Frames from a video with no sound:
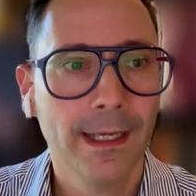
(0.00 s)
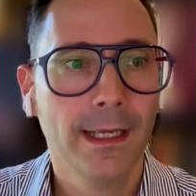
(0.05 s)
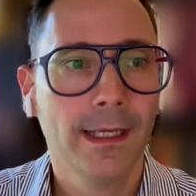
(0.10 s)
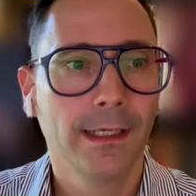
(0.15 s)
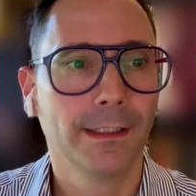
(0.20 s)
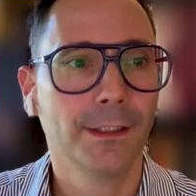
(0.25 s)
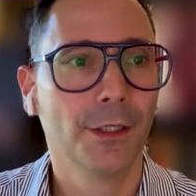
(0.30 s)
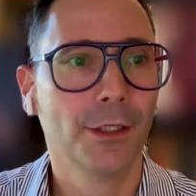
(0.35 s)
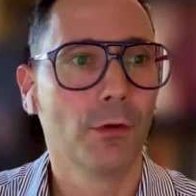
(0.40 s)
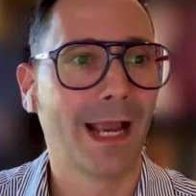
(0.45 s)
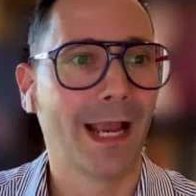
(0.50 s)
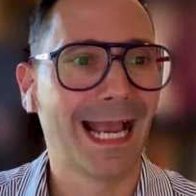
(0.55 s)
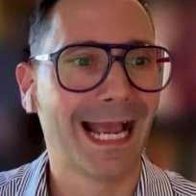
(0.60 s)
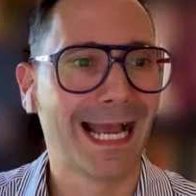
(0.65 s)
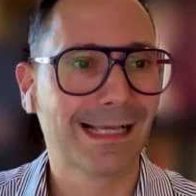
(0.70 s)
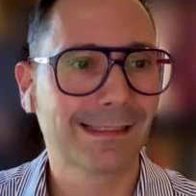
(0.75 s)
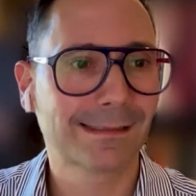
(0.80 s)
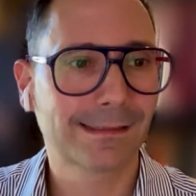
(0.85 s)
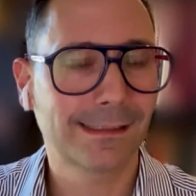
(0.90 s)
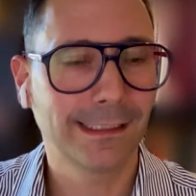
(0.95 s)
You know,
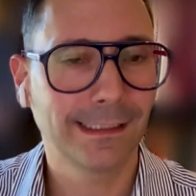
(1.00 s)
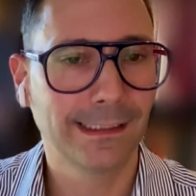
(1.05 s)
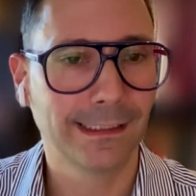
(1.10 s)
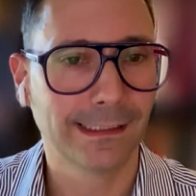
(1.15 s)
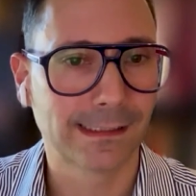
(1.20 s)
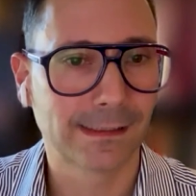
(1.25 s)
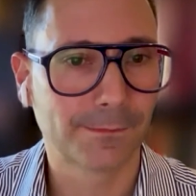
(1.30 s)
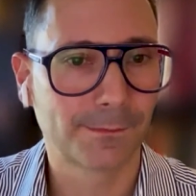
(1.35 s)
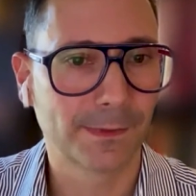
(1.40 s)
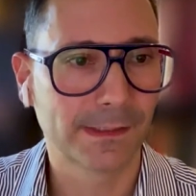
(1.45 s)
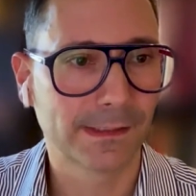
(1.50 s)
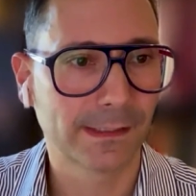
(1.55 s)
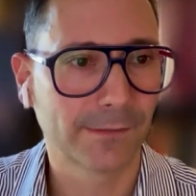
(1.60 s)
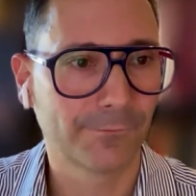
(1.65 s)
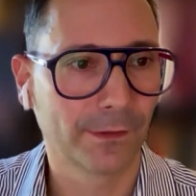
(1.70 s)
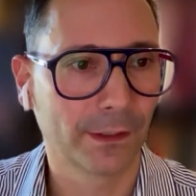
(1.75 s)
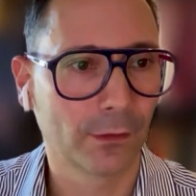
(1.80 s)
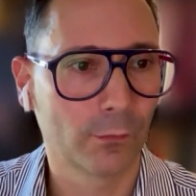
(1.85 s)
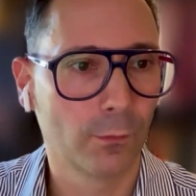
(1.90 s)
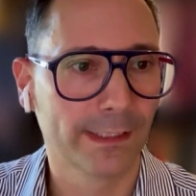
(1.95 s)
asking it
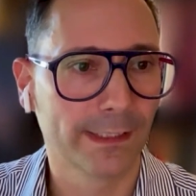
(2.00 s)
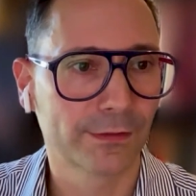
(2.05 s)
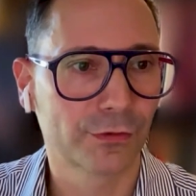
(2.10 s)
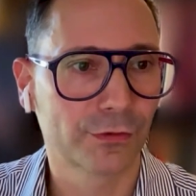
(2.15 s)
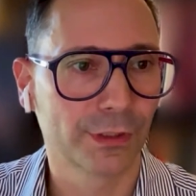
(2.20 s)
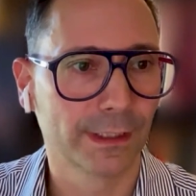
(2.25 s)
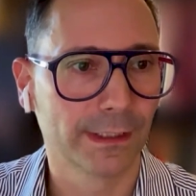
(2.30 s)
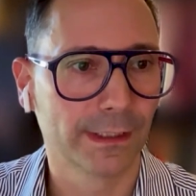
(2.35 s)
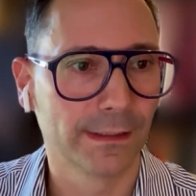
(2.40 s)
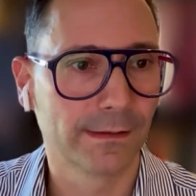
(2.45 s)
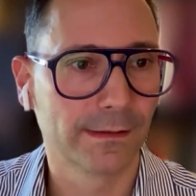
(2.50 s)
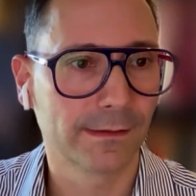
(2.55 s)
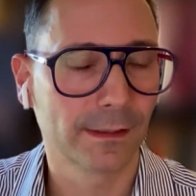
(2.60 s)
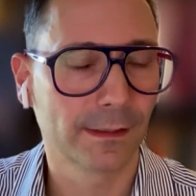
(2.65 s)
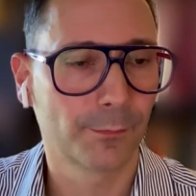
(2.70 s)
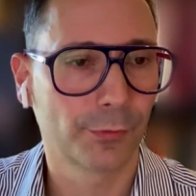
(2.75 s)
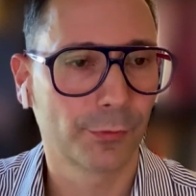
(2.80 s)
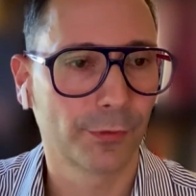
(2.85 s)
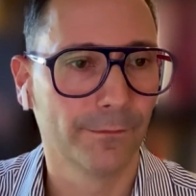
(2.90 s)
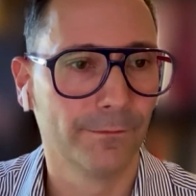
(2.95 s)
specific questions to
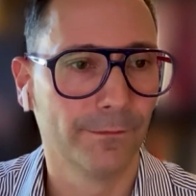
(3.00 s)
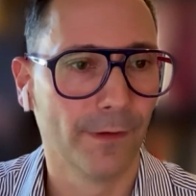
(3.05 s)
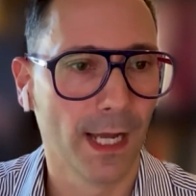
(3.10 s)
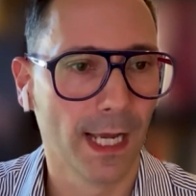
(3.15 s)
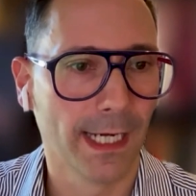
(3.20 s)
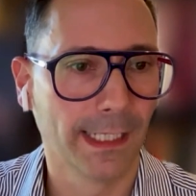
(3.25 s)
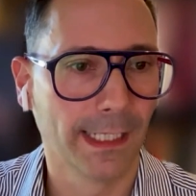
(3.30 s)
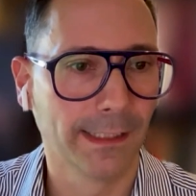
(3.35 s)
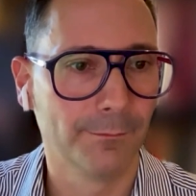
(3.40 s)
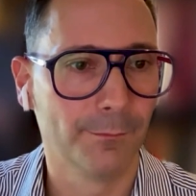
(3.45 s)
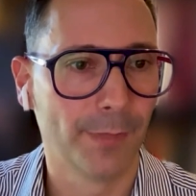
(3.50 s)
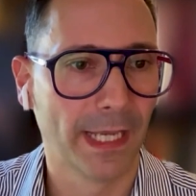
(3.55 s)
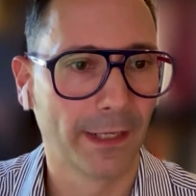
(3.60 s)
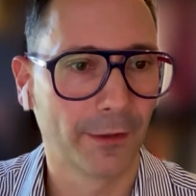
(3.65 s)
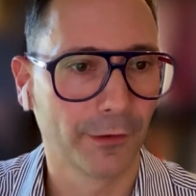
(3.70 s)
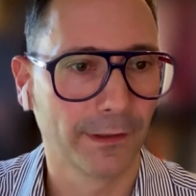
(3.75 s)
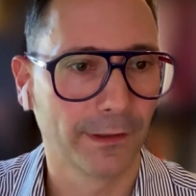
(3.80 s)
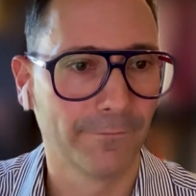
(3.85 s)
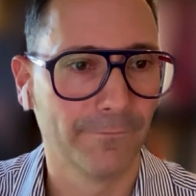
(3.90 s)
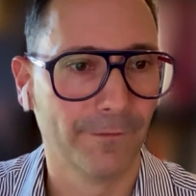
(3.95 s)
provide
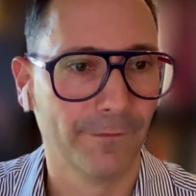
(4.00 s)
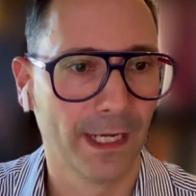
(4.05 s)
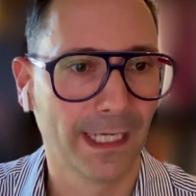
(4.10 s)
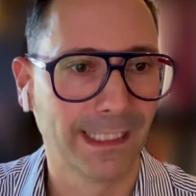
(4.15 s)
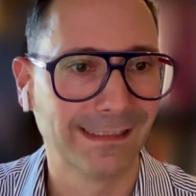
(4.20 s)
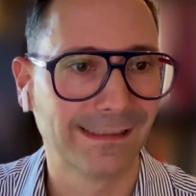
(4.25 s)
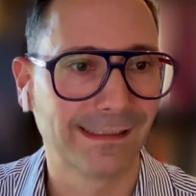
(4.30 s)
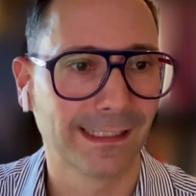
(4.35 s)
better advice.